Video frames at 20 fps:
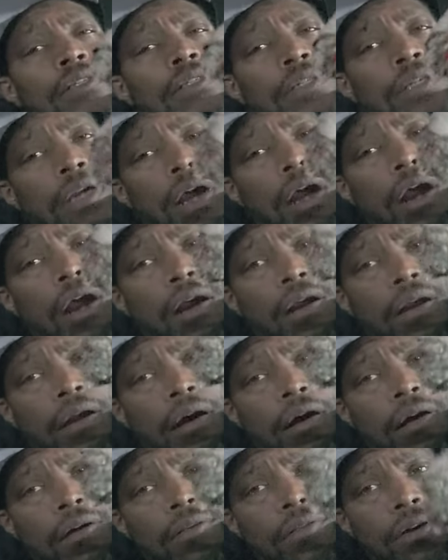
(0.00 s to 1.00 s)
cigar.
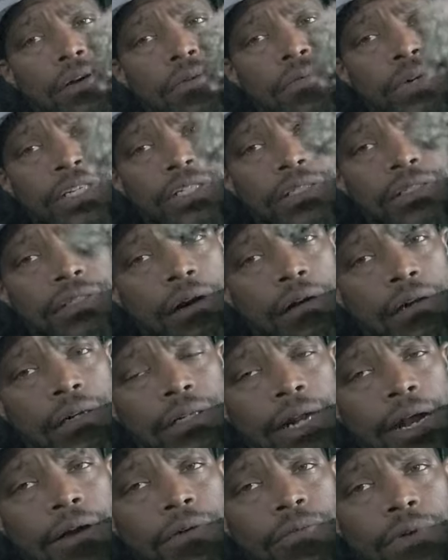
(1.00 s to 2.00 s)
Although we
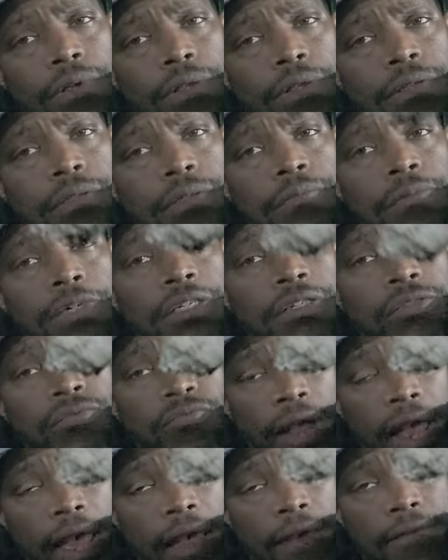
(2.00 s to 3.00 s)
started out with some
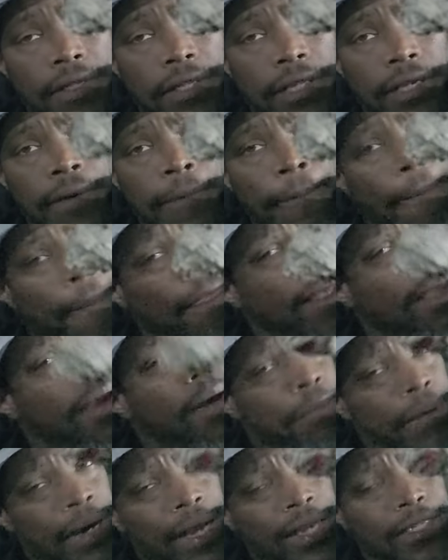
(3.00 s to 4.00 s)
unraveling,
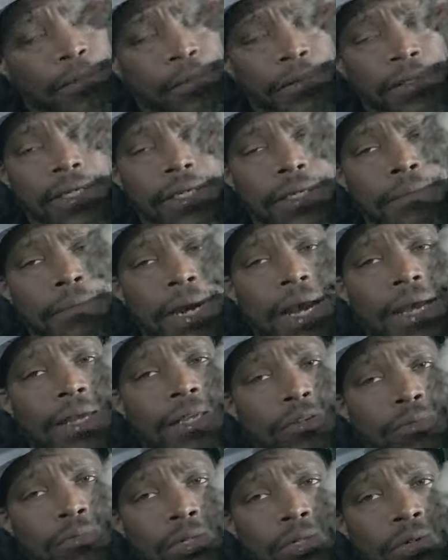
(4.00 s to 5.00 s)
possibly my
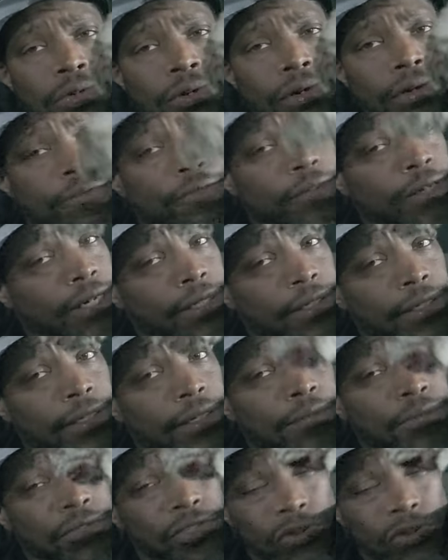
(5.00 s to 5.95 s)
humidor fucked up,